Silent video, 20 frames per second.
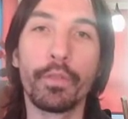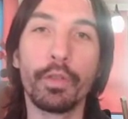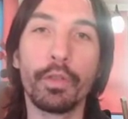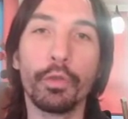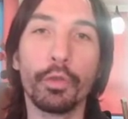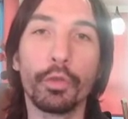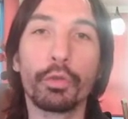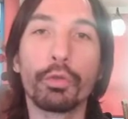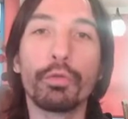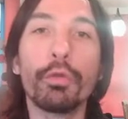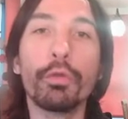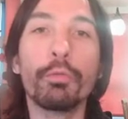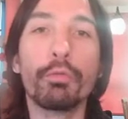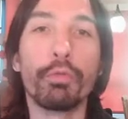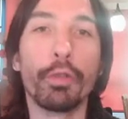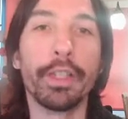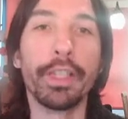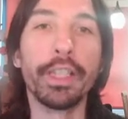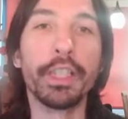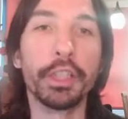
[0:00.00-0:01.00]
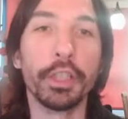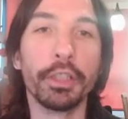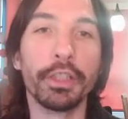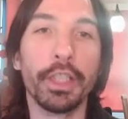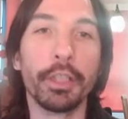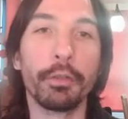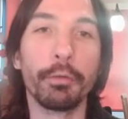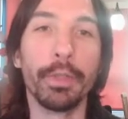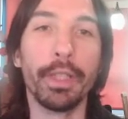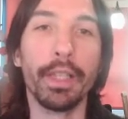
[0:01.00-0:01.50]
true prediction
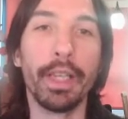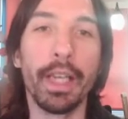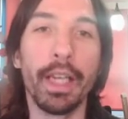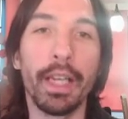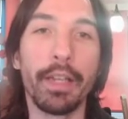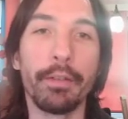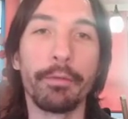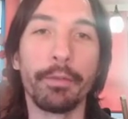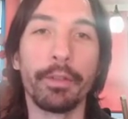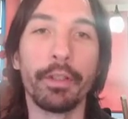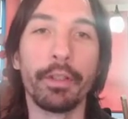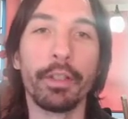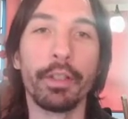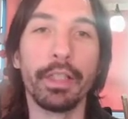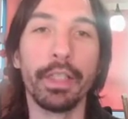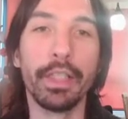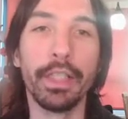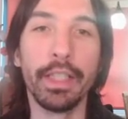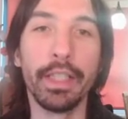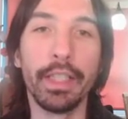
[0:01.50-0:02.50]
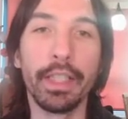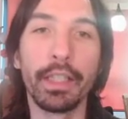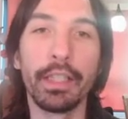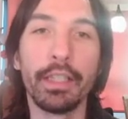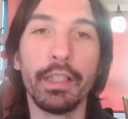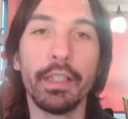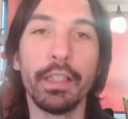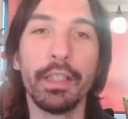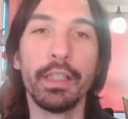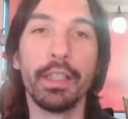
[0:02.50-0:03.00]
that we have here
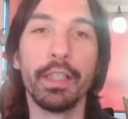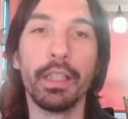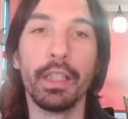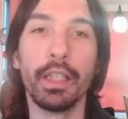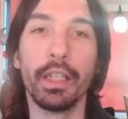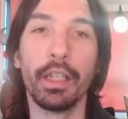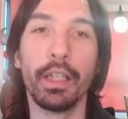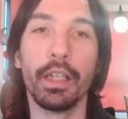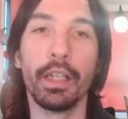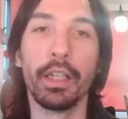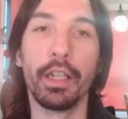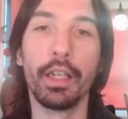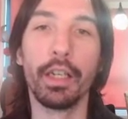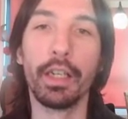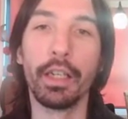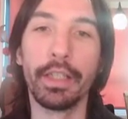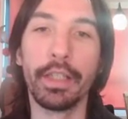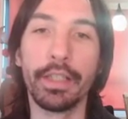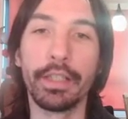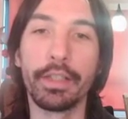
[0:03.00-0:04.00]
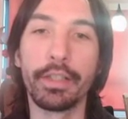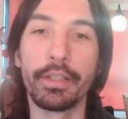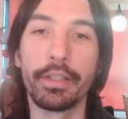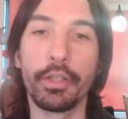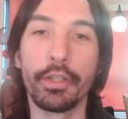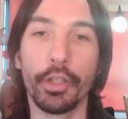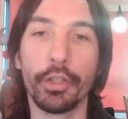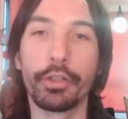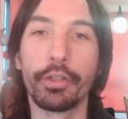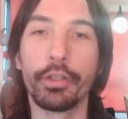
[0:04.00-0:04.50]
is
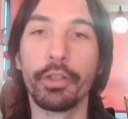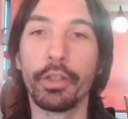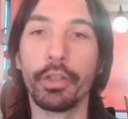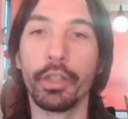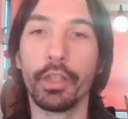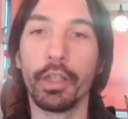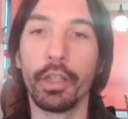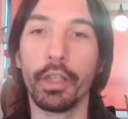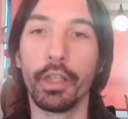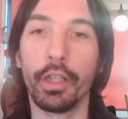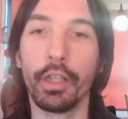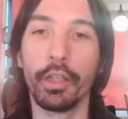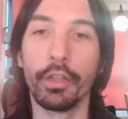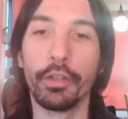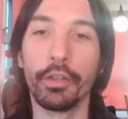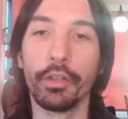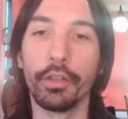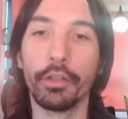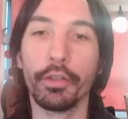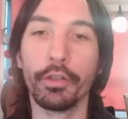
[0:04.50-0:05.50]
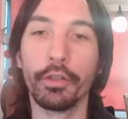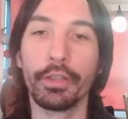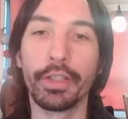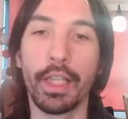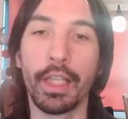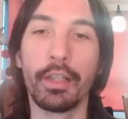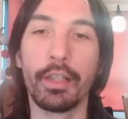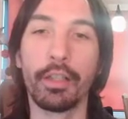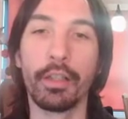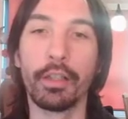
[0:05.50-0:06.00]
just the
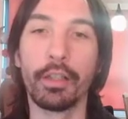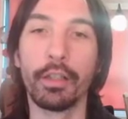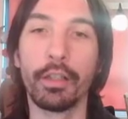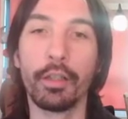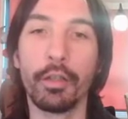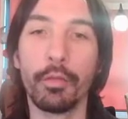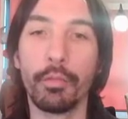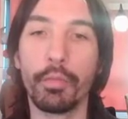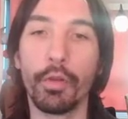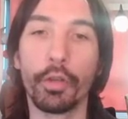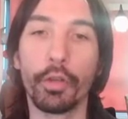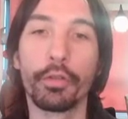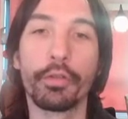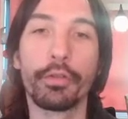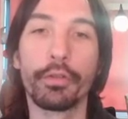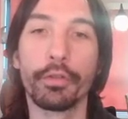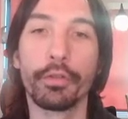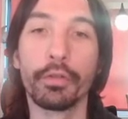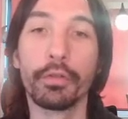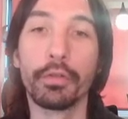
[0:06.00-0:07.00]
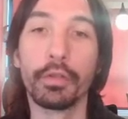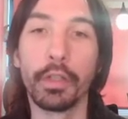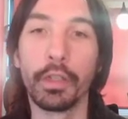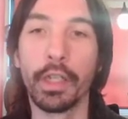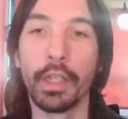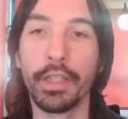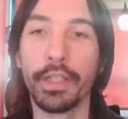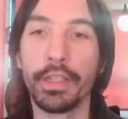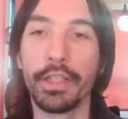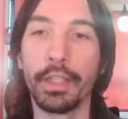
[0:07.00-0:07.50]
cell blocks. So
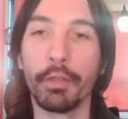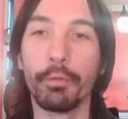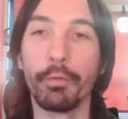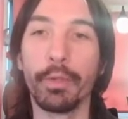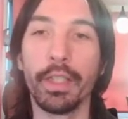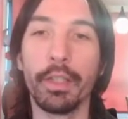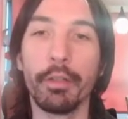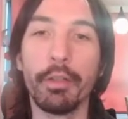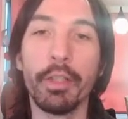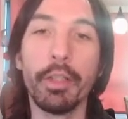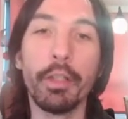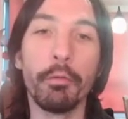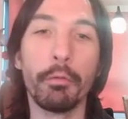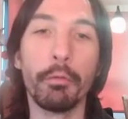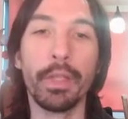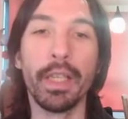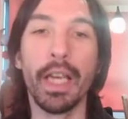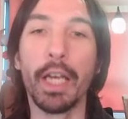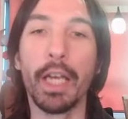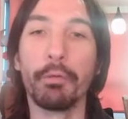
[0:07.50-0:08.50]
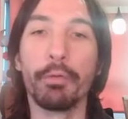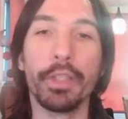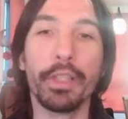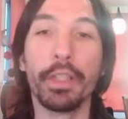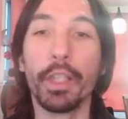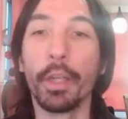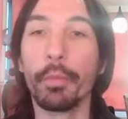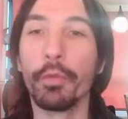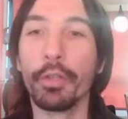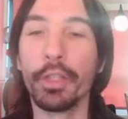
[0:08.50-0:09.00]
anything we add with
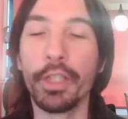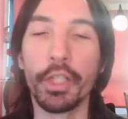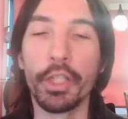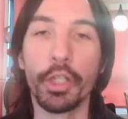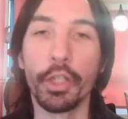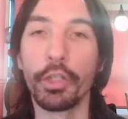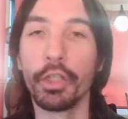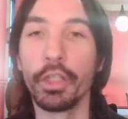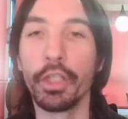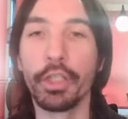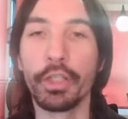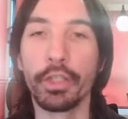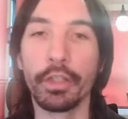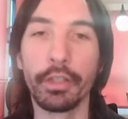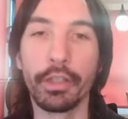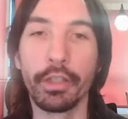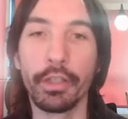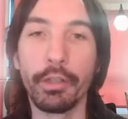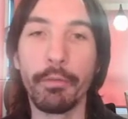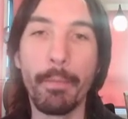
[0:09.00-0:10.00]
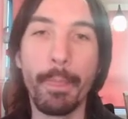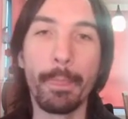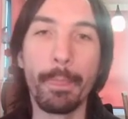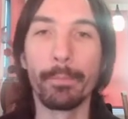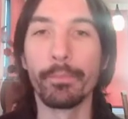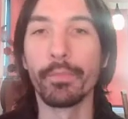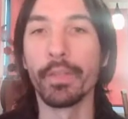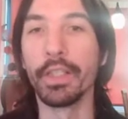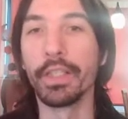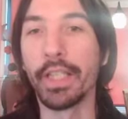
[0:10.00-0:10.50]
interpolation is
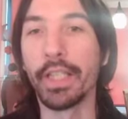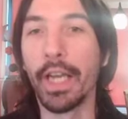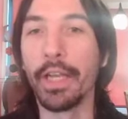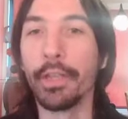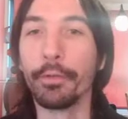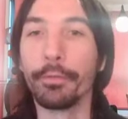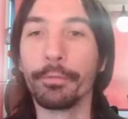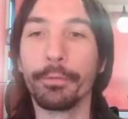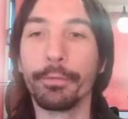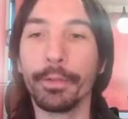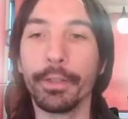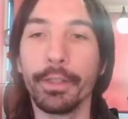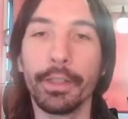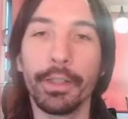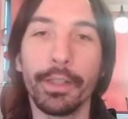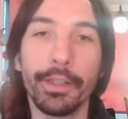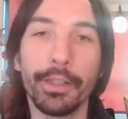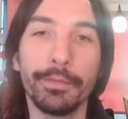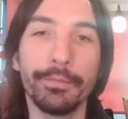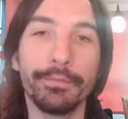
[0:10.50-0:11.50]
kind of